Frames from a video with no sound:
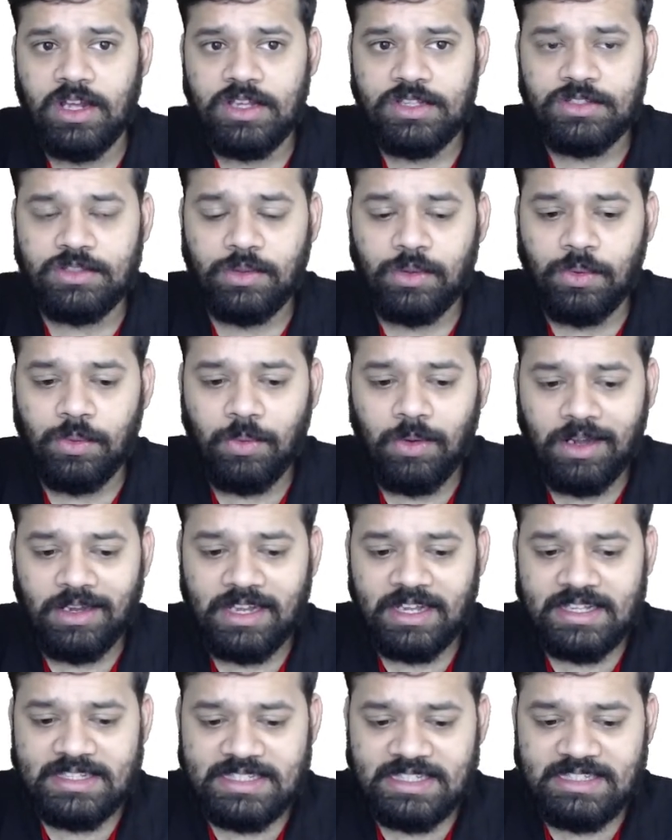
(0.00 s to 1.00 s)
So what
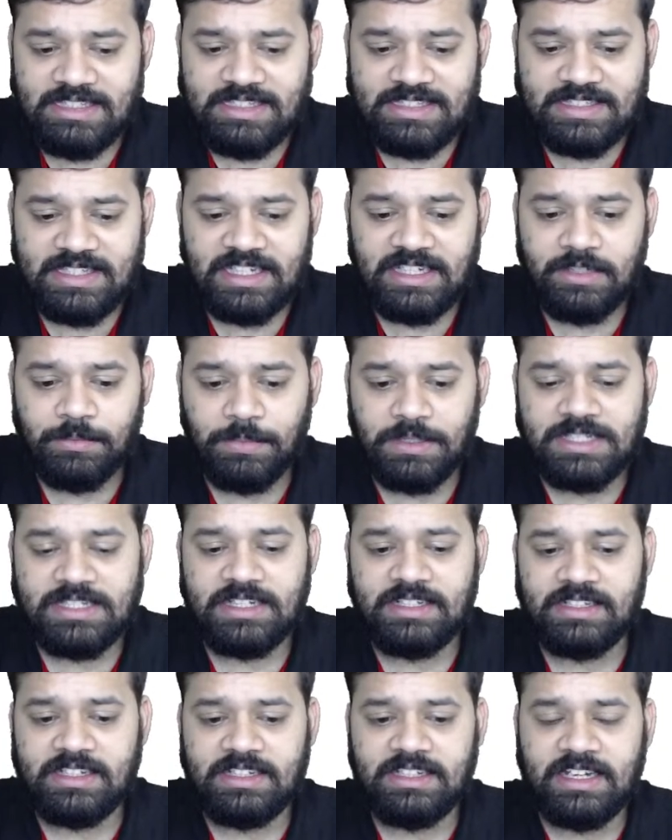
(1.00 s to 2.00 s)
has each state
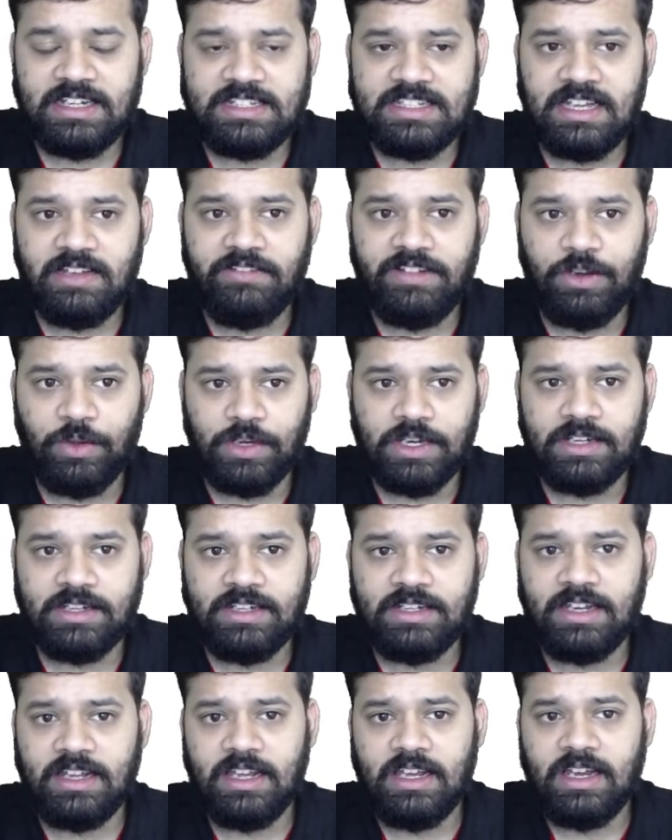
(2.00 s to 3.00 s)
presented? Let's have a look at
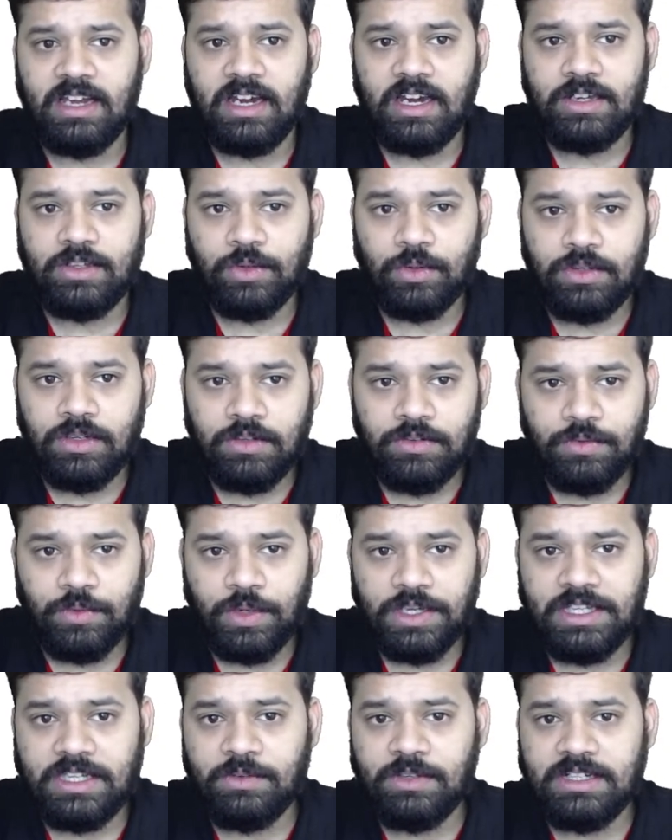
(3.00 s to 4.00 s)
it. A total of
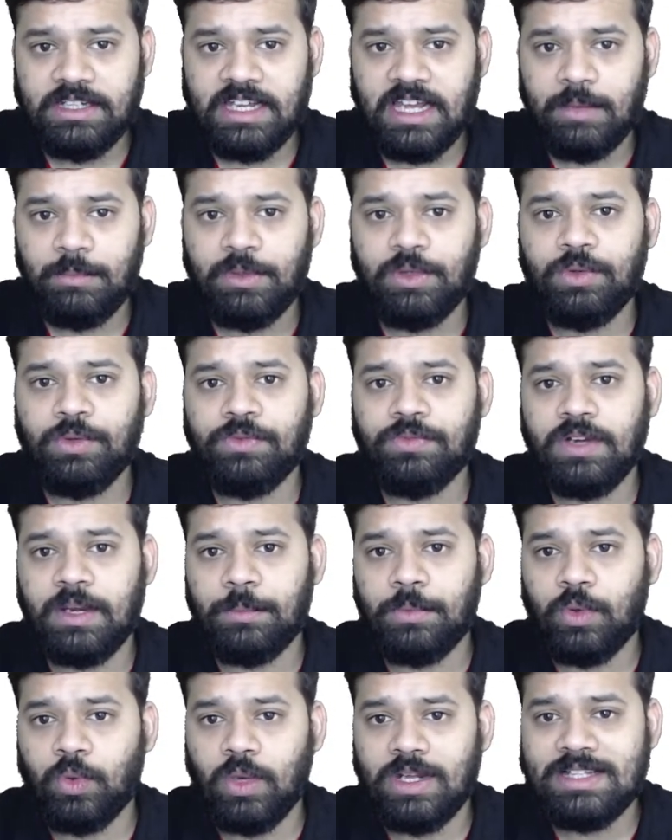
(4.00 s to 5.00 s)
21 tableau
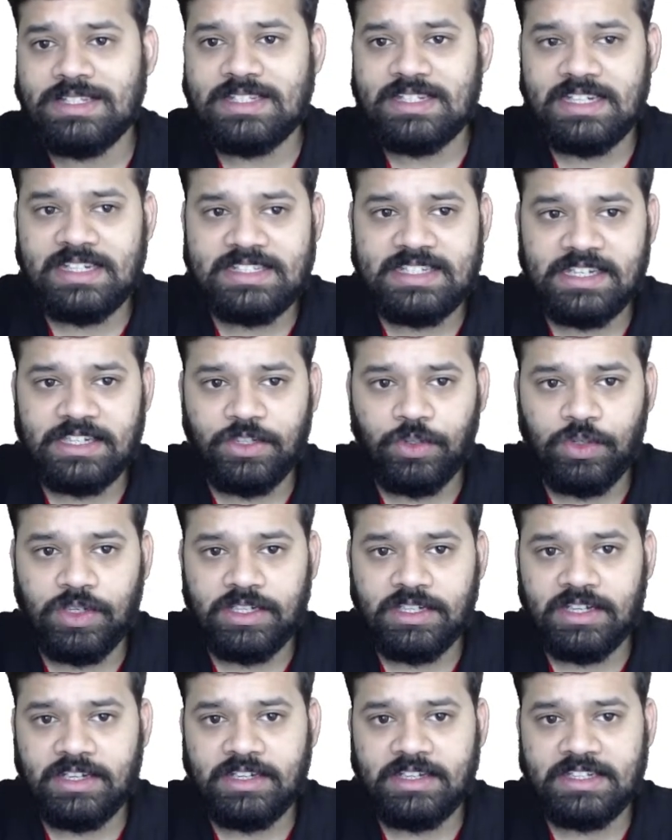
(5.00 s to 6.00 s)
from 12 states and union
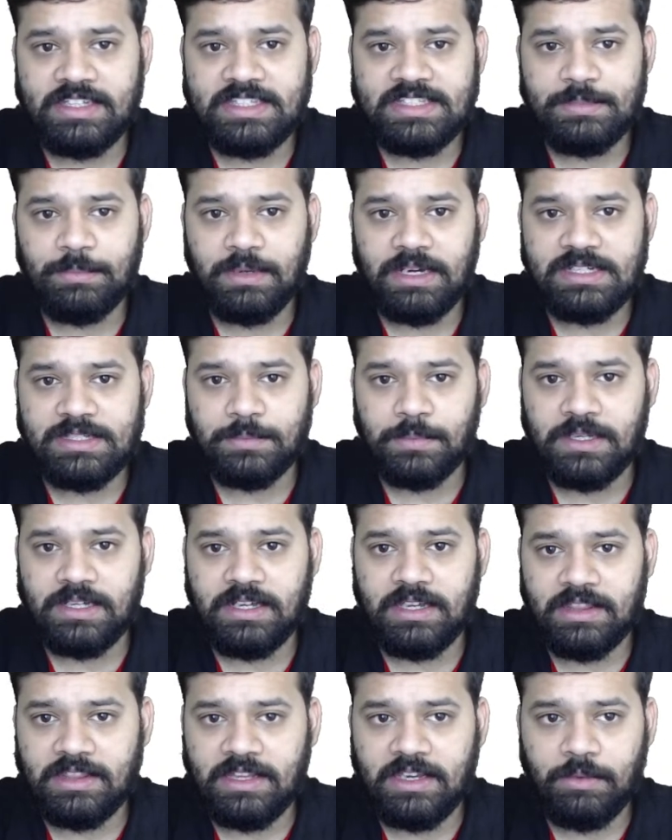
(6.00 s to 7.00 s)
territories participated
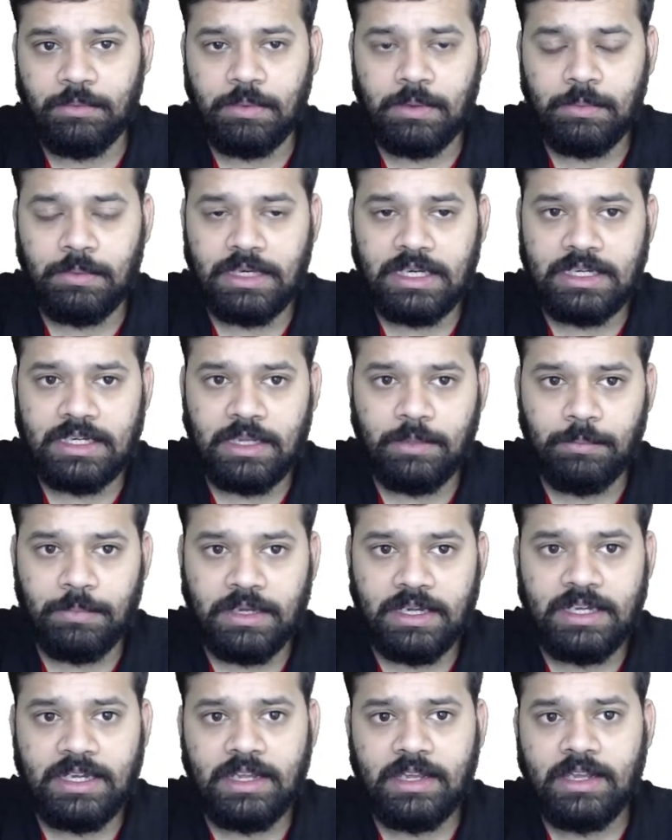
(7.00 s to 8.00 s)
in the Republic Day
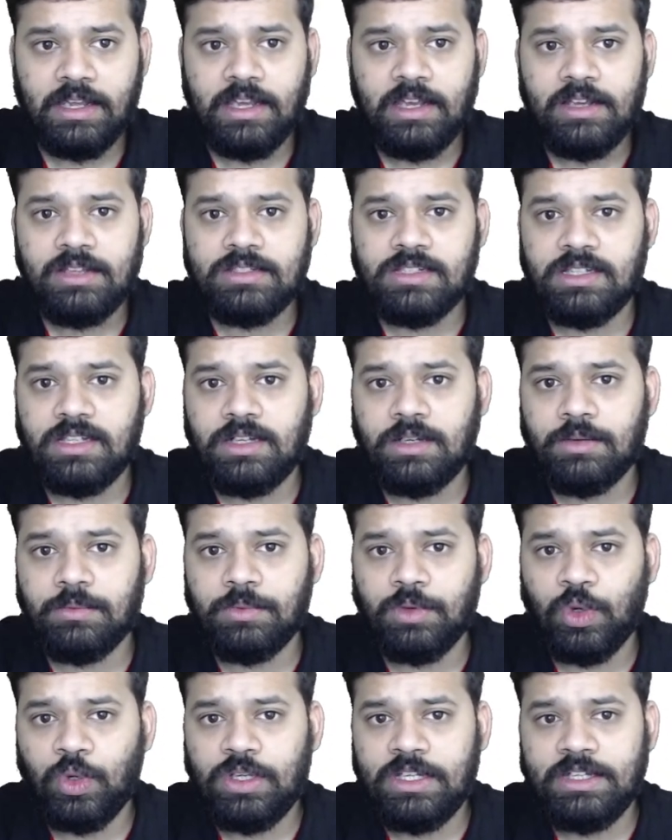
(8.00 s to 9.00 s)
Parade. Sir,
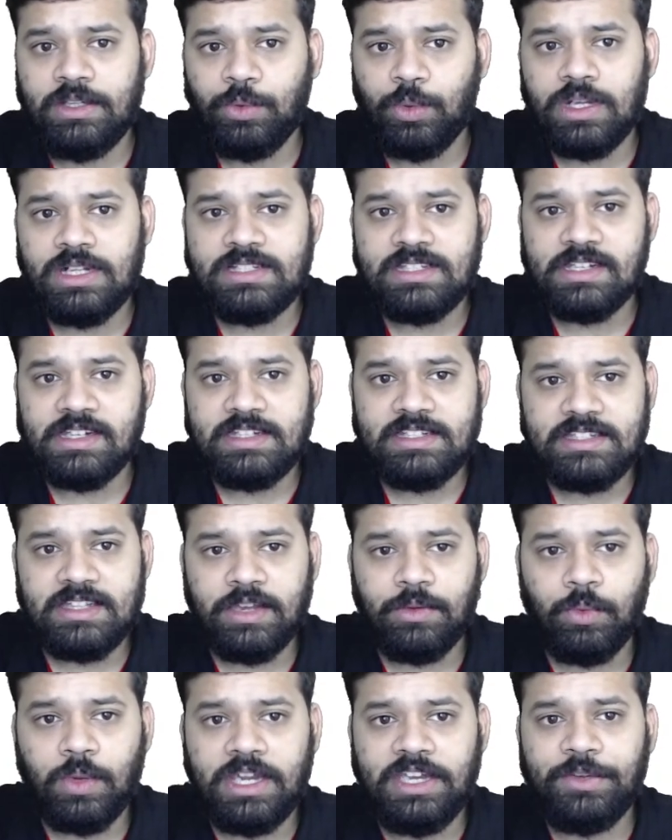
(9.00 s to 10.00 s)
only 12 states,
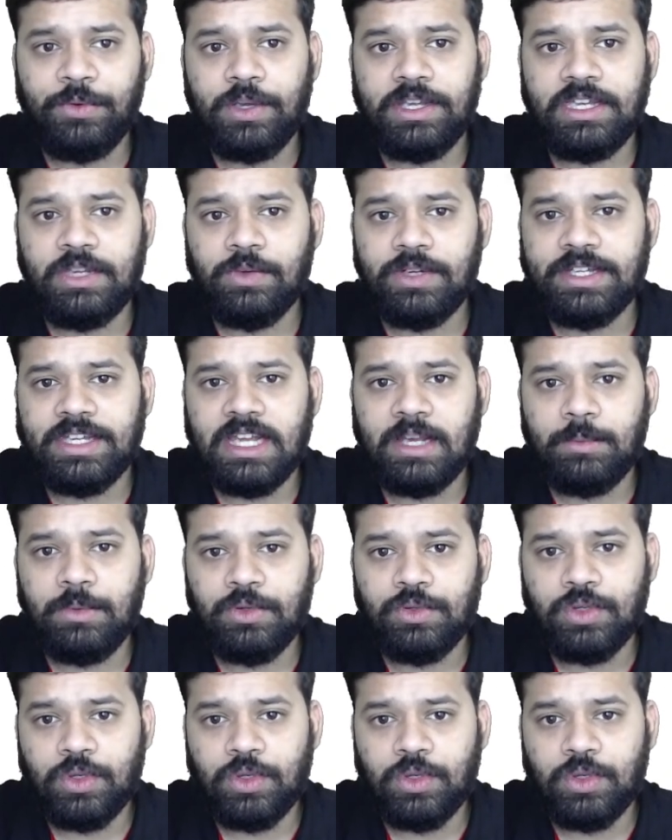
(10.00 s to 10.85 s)
and why 21 tableau?